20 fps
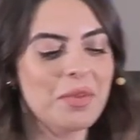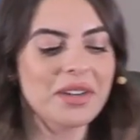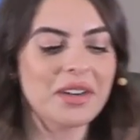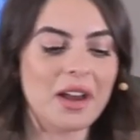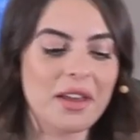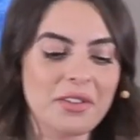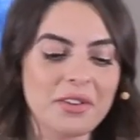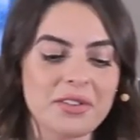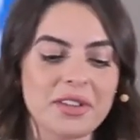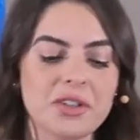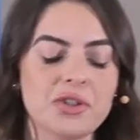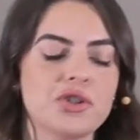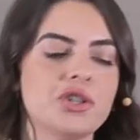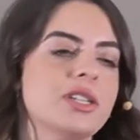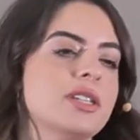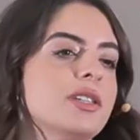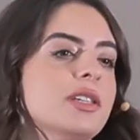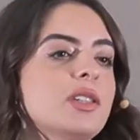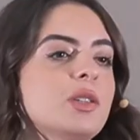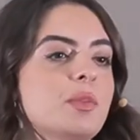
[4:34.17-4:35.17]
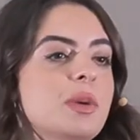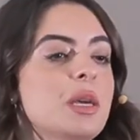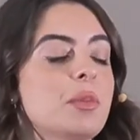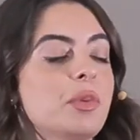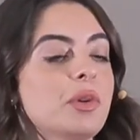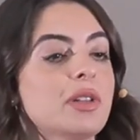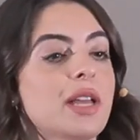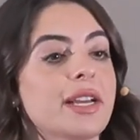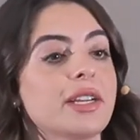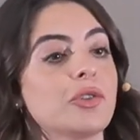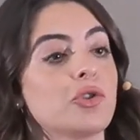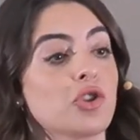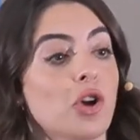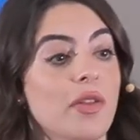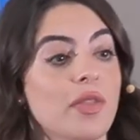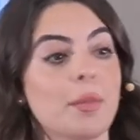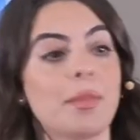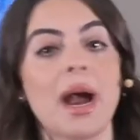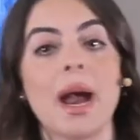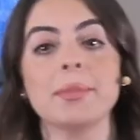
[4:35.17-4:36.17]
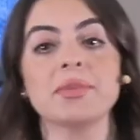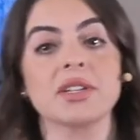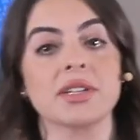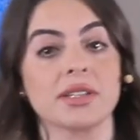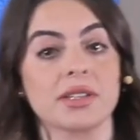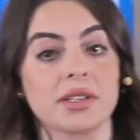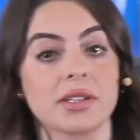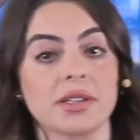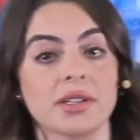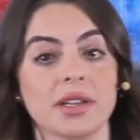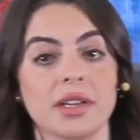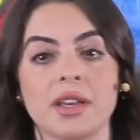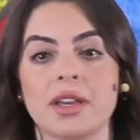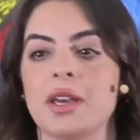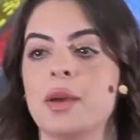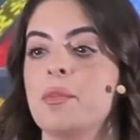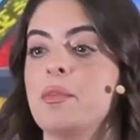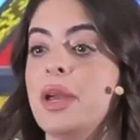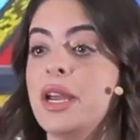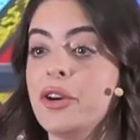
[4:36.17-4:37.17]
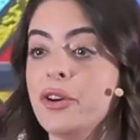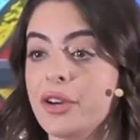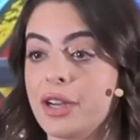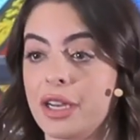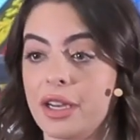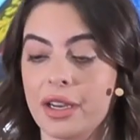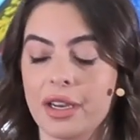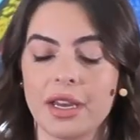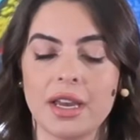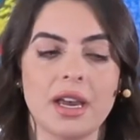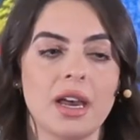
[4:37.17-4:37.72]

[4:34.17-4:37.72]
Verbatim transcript: But other than Jesus, people like John the Baptist, Mary,